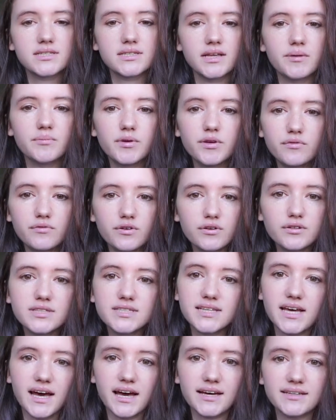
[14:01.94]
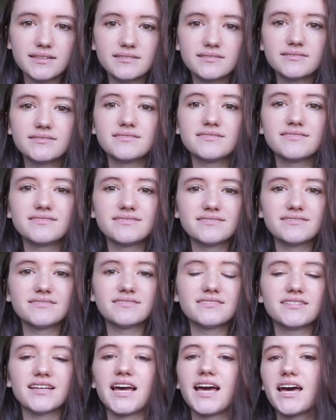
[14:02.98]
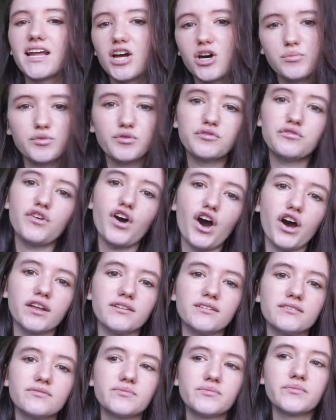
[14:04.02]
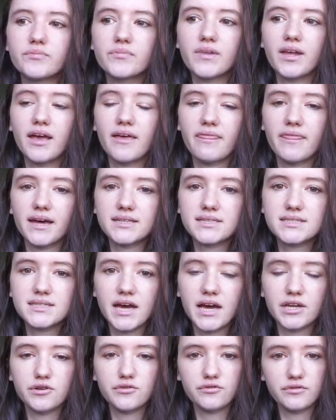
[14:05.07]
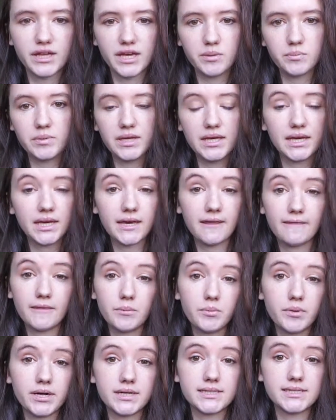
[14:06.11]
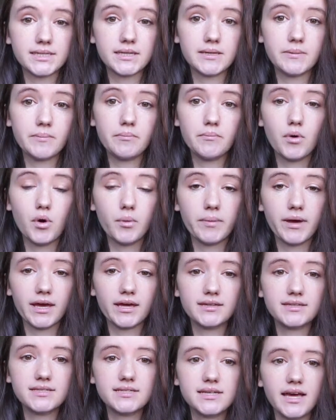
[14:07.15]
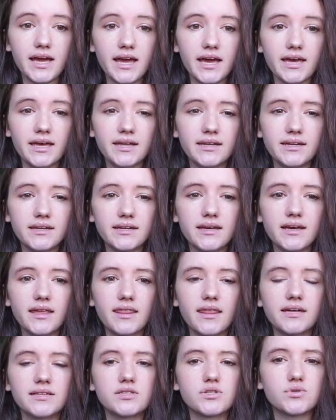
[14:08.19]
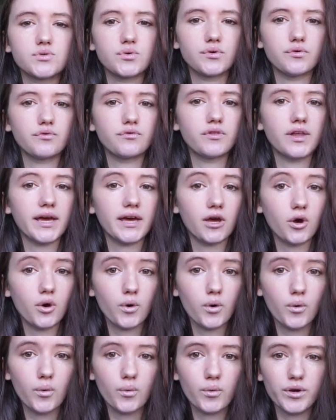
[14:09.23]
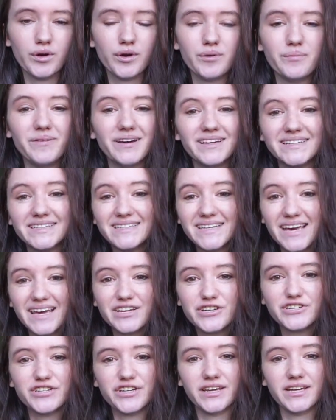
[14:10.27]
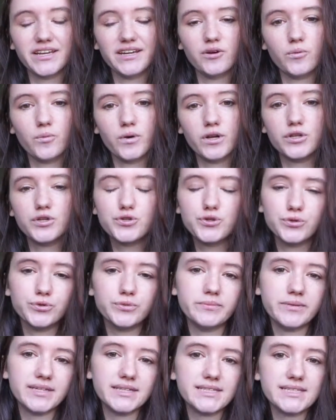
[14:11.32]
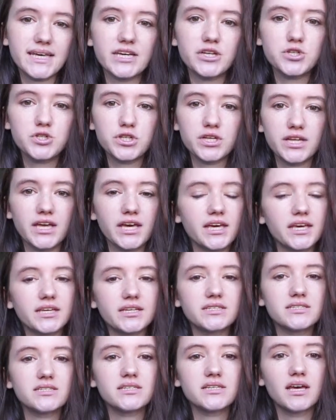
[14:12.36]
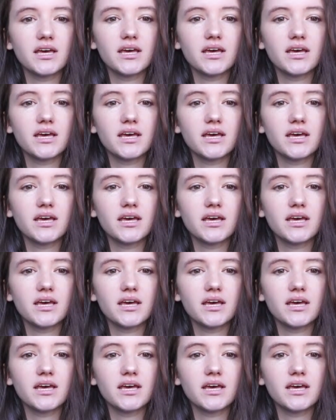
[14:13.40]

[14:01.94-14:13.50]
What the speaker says: let me feel sad and I'll move on. And that's kind of like being in the present moment. And that's sort of like what a true meditation is